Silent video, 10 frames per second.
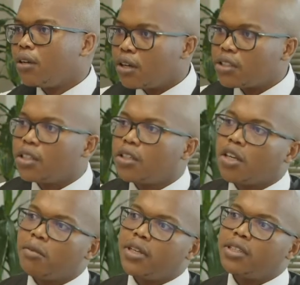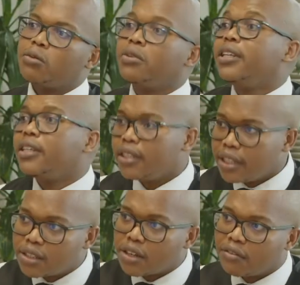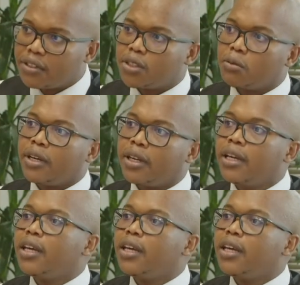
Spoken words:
lodge the documents within the deed office where